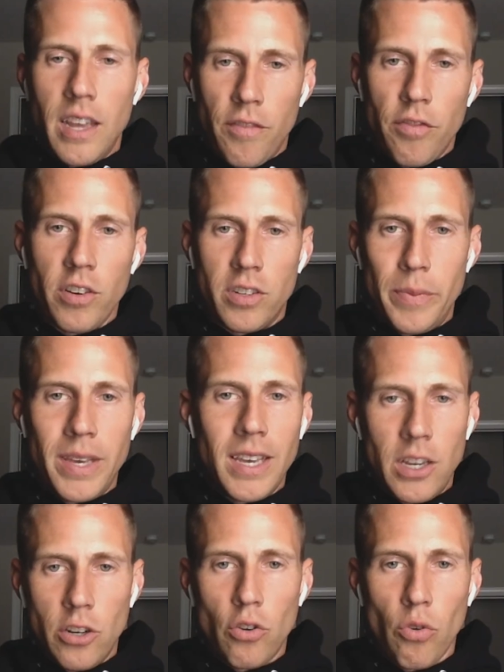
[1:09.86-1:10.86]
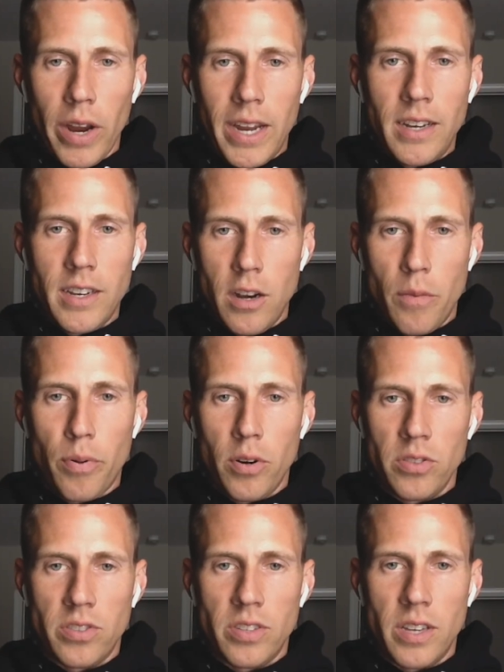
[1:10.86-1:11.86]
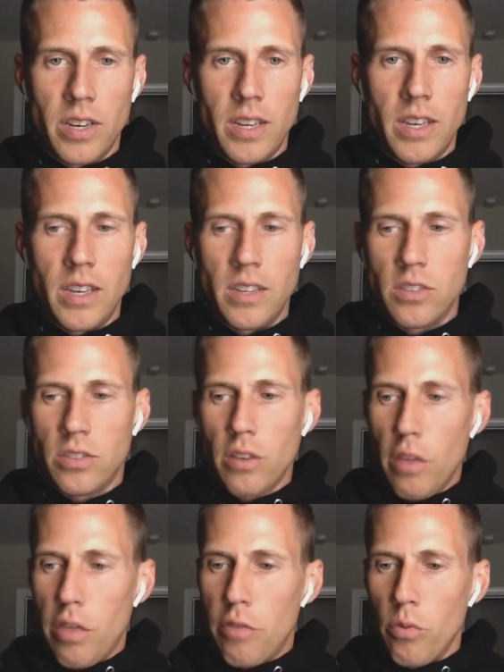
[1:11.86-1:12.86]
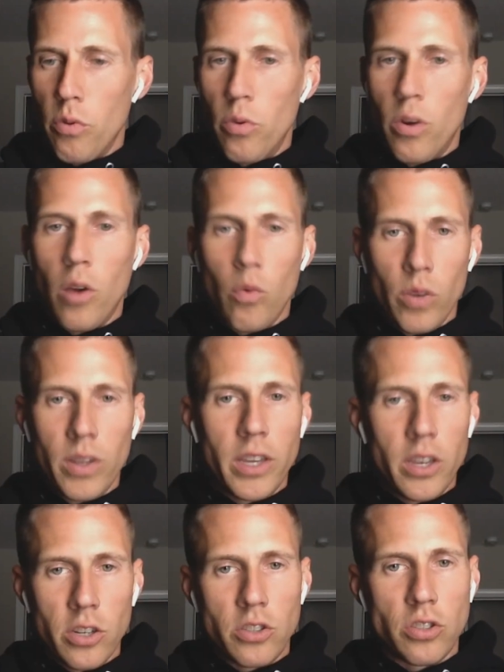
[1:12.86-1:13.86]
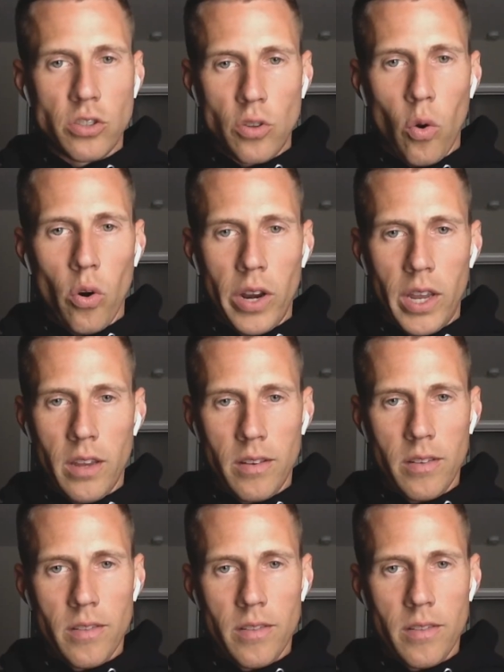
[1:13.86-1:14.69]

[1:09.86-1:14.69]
and for it to be ingrained in a person is through a really good story?